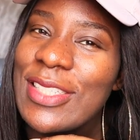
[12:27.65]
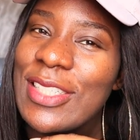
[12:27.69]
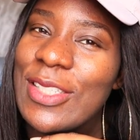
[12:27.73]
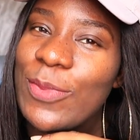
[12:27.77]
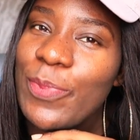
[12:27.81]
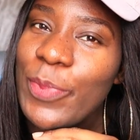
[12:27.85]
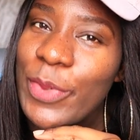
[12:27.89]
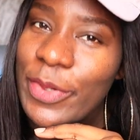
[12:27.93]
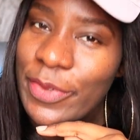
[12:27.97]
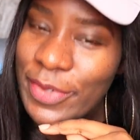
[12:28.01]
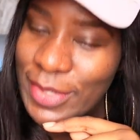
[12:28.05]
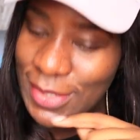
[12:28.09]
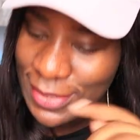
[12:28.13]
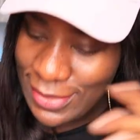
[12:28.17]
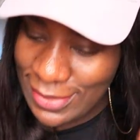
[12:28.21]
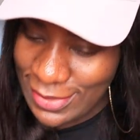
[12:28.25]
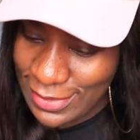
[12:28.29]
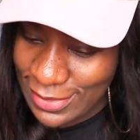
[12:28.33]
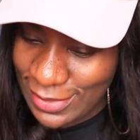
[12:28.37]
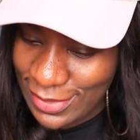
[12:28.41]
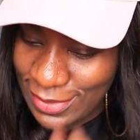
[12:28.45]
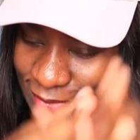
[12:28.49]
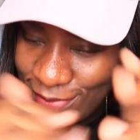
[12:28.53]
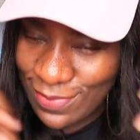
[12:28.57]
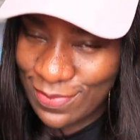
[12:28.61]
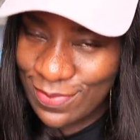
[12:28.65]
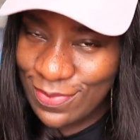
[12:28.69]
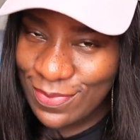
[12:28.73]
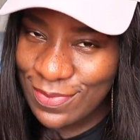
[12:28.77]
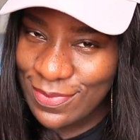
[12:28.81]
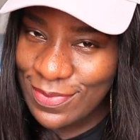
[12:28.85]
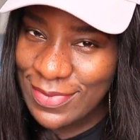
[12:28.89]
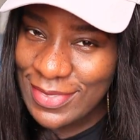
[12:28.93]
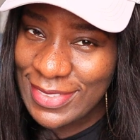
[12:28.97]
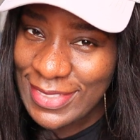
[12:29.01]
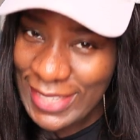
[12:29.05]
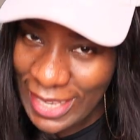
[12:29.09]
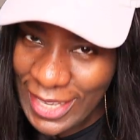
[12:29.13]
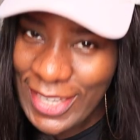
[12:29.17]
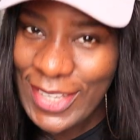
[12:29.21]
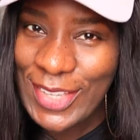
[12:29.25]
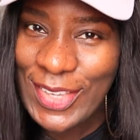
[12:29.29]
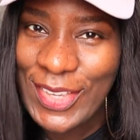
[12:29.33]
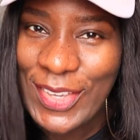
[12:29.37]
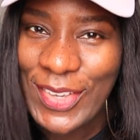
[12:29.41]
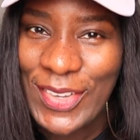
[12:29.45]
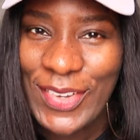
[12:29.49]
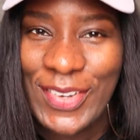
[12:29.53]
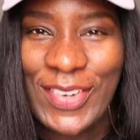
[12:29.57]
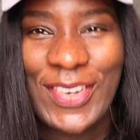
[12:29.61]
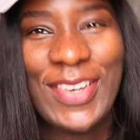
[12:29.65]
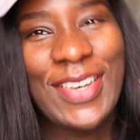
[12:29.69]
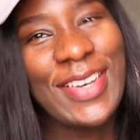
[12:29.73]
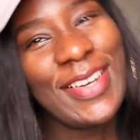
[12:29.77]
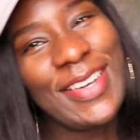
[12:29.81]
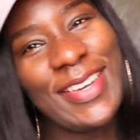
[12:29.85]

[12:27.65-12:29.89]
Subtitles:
spirit. Thank you.